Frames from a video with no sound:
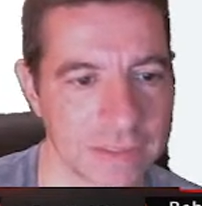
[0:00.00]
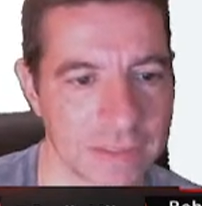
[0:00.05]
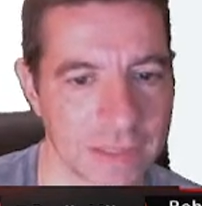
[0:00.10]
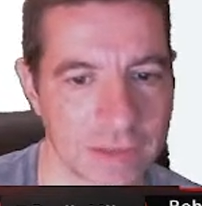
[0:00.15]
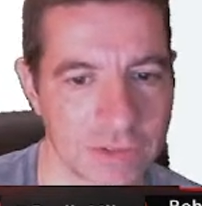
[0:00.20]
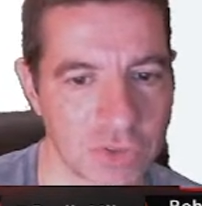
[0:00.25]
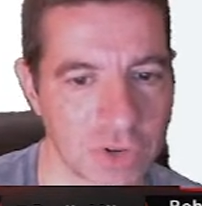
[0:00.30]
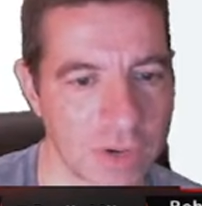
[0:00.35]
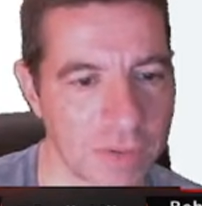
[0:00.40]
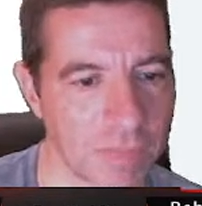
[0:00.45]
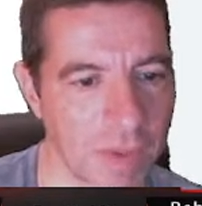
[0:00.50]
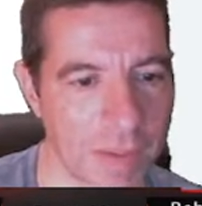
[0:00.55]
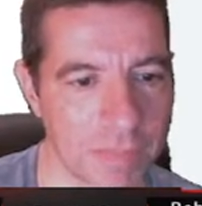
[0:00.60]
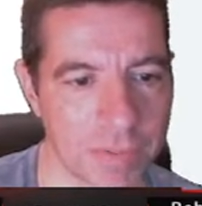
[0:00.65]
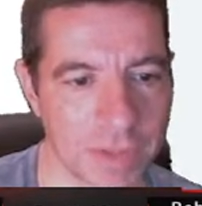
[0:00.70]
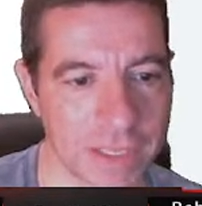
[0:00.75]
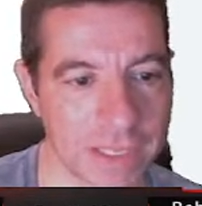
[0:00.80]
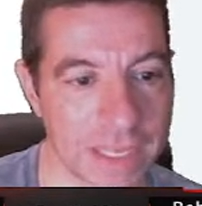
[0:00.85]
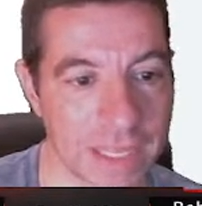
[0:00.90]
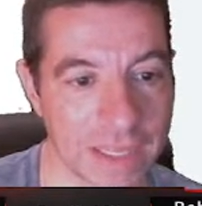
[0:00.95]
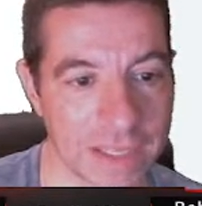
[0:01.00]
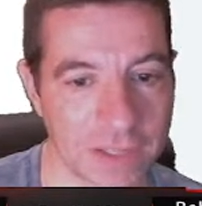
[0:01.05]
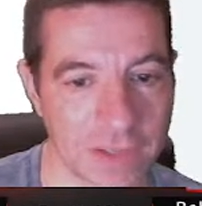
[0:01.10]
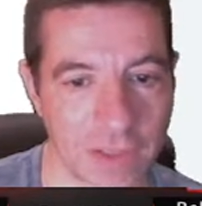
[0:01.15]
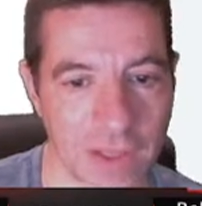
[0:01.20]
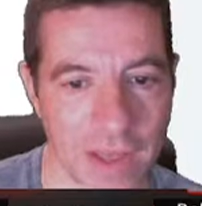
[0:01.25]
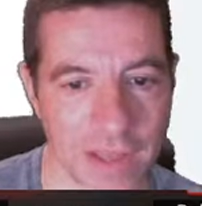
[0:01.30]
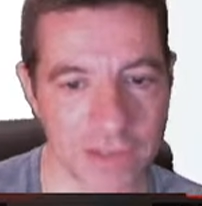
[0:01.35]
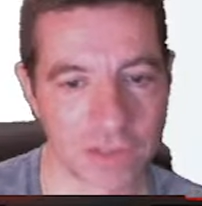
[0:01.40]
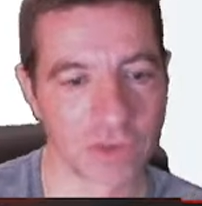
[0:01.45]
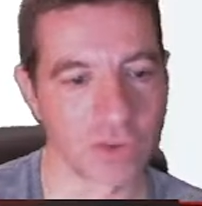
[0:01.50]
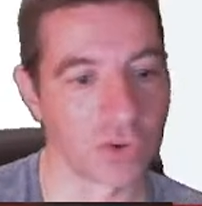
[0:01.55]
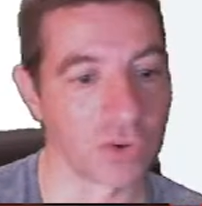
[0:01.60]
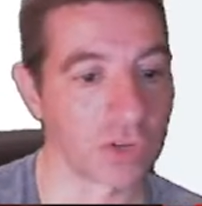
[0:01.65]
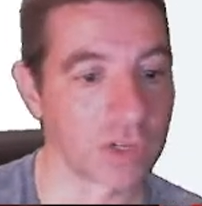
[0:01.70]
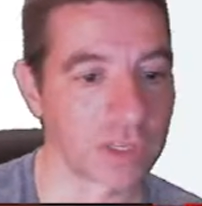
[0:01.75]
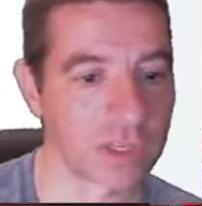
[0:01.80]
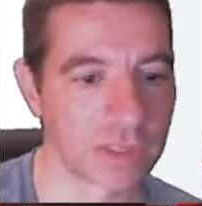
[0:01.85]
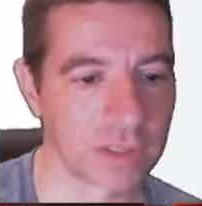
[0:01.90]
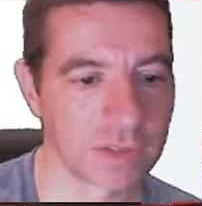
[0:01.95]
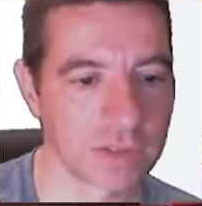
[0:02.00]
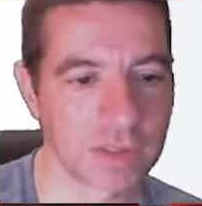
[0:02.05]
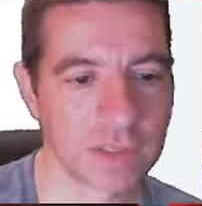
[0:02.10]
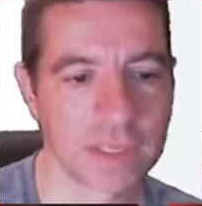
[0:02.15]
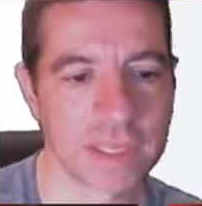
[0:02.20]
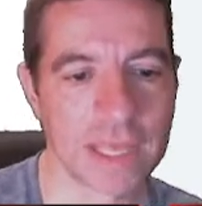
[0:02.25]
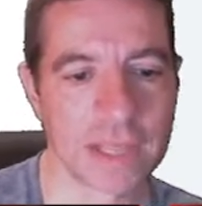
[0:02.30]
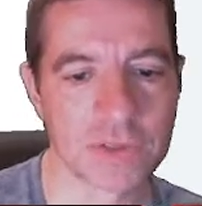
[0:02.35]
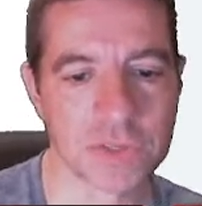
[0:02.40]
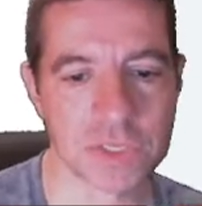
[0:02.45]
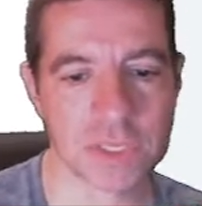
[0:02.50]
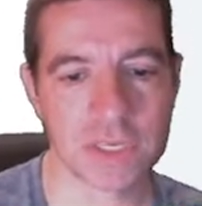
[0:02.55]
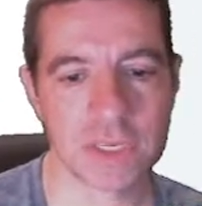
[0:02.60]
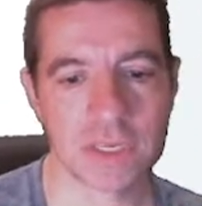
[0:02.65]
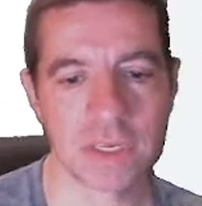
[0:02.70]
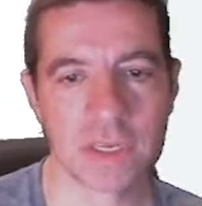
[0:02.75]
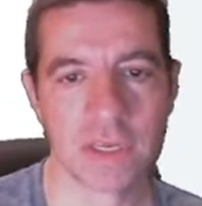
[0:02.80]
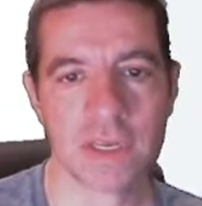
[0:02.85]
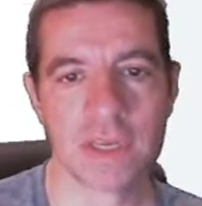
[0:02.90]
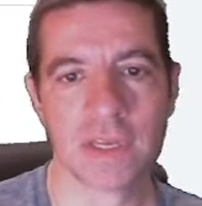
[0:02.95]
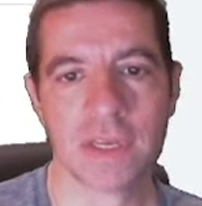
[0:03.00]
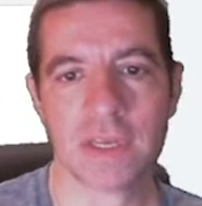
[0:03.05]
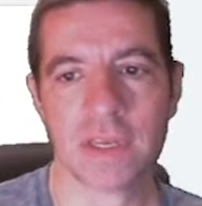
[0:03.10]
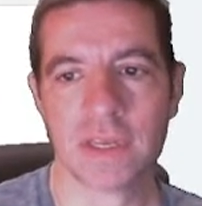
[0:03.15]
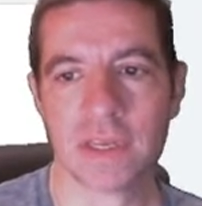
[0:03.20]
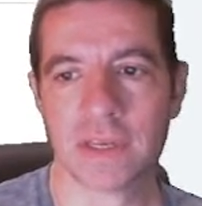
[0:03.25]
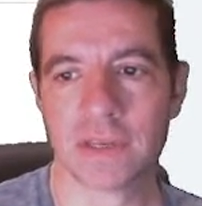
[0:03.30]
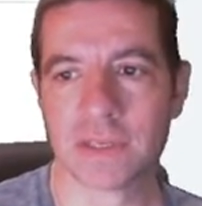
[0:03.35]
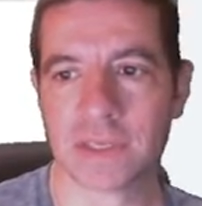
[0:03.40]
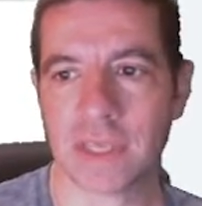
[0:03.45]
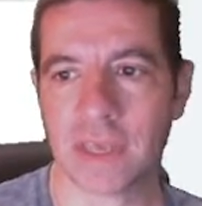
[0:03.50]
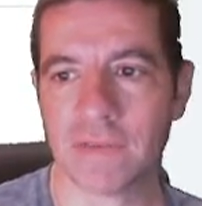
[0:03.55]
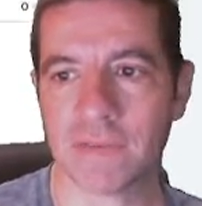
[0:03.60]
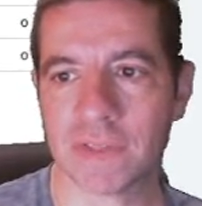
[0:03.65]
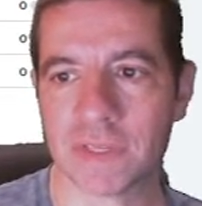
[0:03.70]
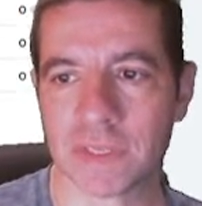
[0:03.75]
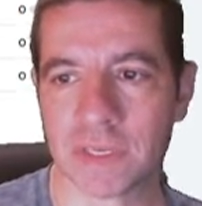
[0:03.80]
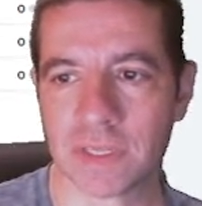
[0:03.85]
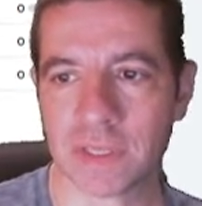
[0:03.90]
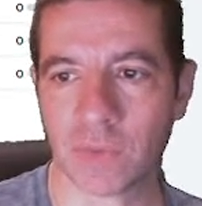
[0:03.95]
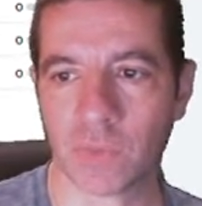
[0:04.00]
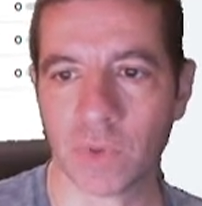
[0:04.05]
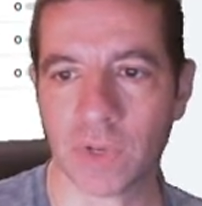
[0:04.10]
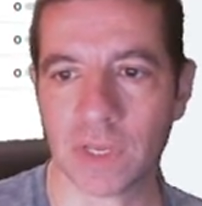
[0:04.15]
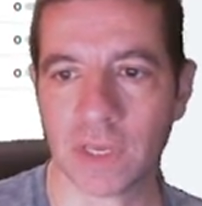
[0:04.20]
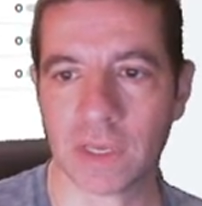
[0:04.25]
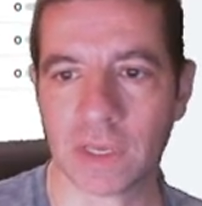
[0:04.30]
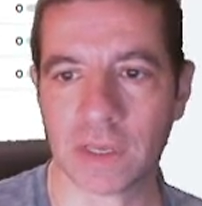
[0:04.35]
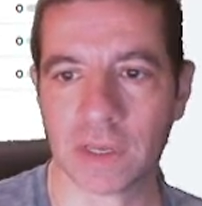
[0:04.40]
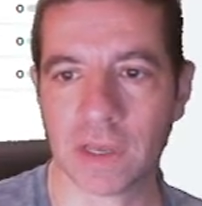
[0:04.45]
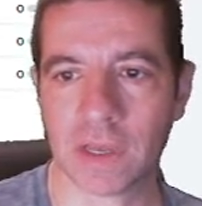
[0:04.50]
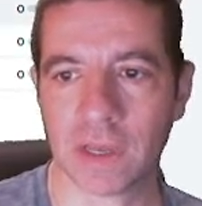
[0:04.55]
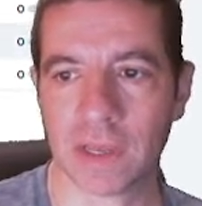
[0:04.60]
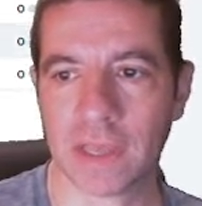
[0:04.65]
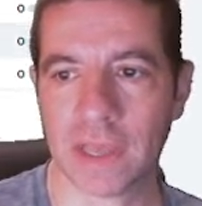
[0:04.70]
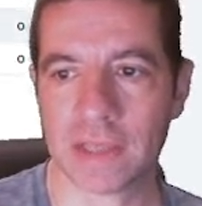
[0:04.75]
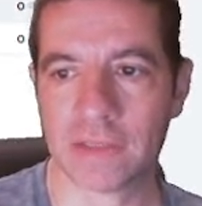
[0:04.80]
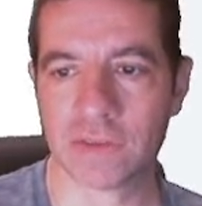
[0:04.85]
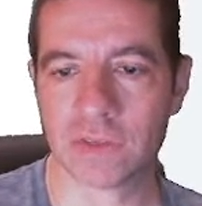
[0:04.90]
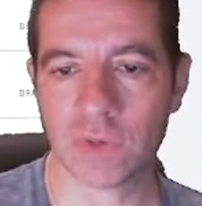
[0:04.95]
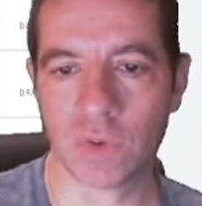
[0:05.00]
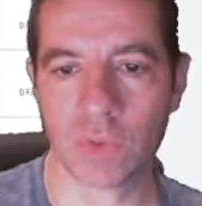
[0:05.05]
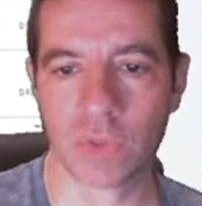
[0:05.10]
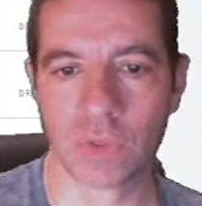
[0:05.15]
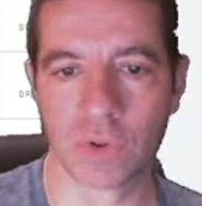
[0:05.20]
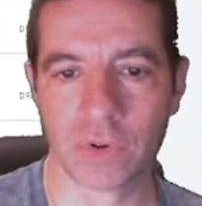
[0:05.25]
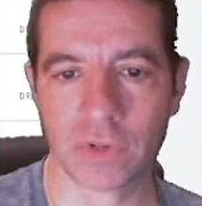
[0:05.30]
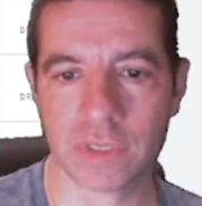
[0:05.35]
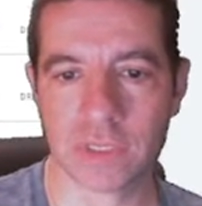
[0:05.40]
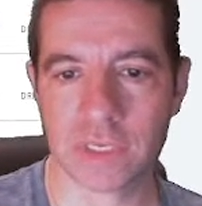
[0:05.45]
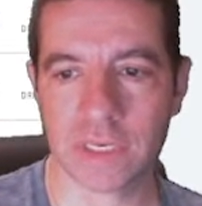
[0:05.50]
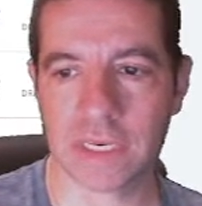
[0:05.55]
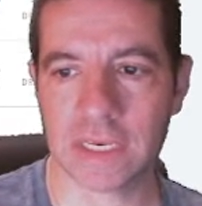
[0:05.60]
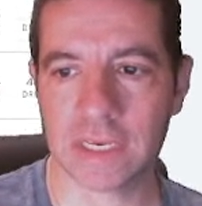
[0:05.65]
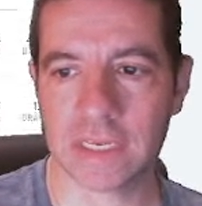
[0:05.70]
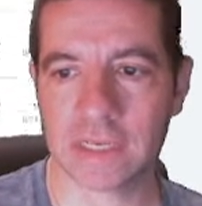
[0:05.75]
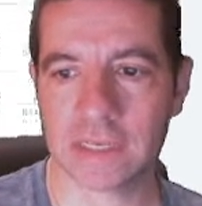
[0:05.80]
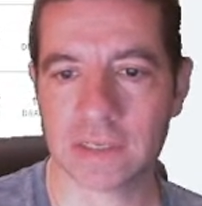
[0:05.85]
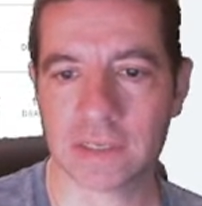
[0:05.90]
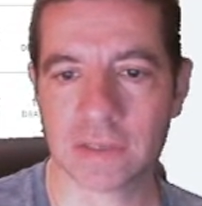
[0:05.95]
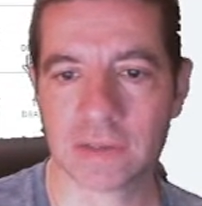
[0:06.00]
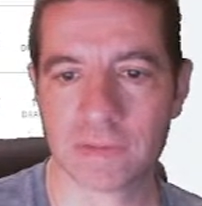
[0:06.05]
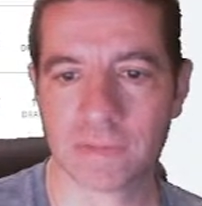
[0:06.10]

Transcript: I played Kelly a lot. Kirk, Kelsey, Stevenson, the winning had 213.